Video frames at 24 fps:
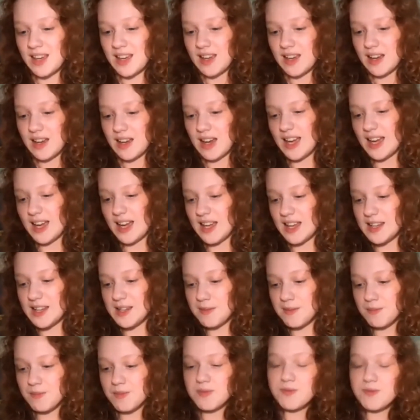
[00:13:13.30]
And
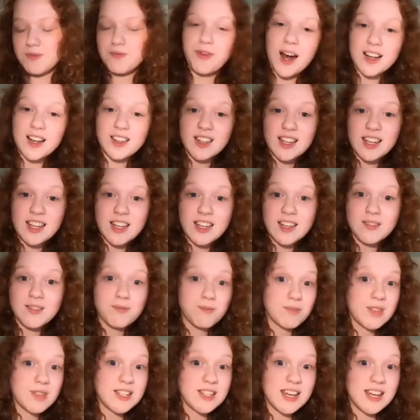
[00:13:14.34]
finally,
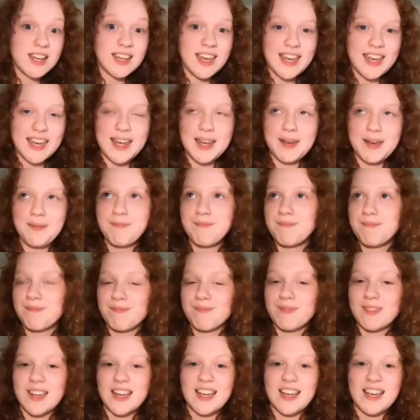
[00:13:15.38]
the day came,
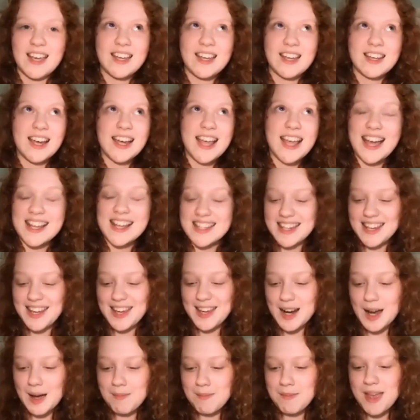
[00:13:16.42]
and I had to get
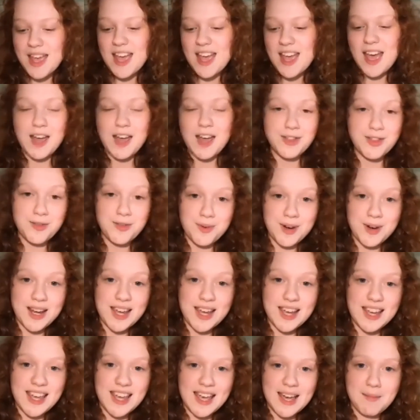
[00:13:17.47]
up at 3
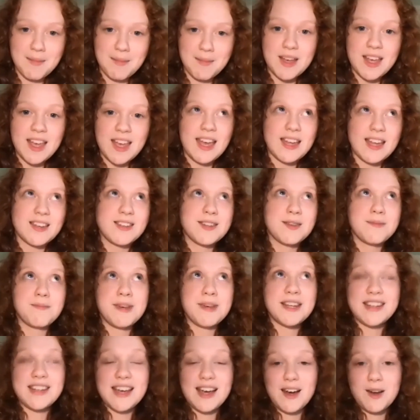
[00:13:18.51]
a.m. to be
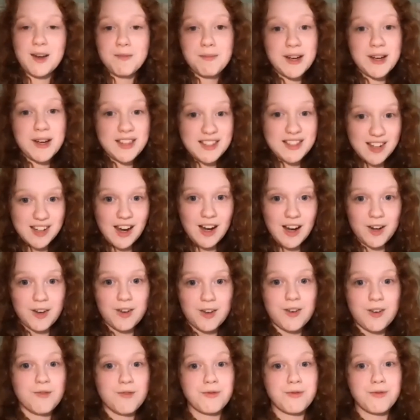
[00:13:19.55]
down by the dock
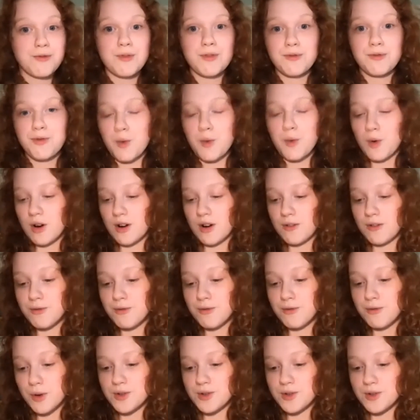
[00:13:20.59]
for
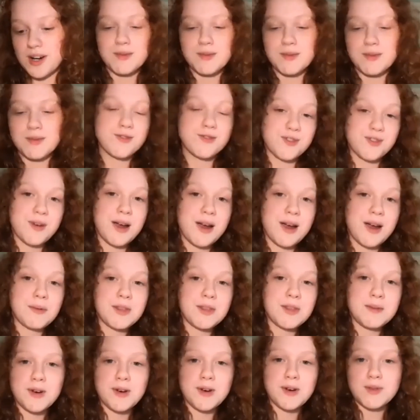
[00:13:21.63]
4:20, which was around when the
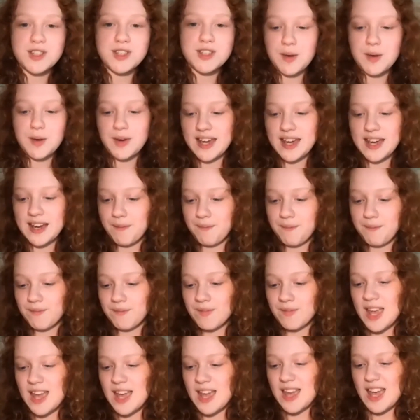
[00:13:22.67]
boat was going out.
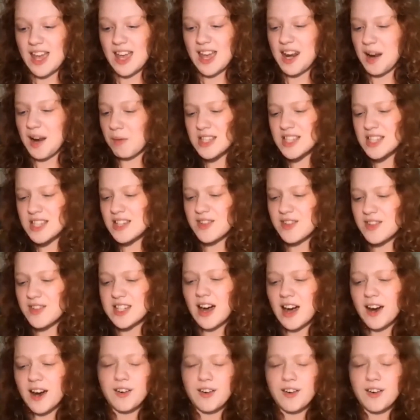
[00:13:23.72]
And I wasn't even
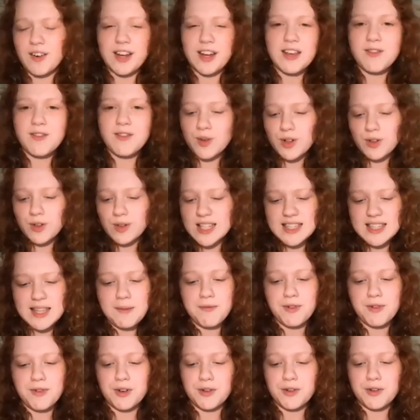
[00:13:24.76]
tired, even though I only
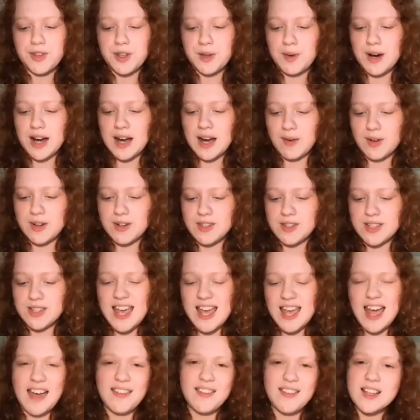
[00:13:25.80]
slept for a few hours,
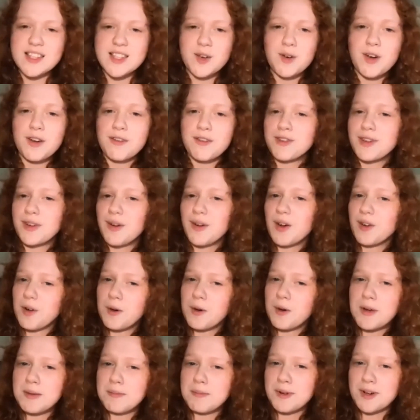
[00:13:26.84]
and that's how I feel on
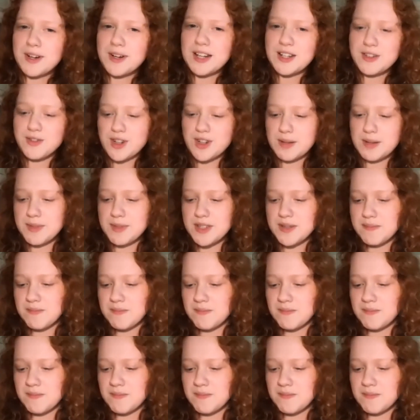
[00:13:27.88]
all my birding trips.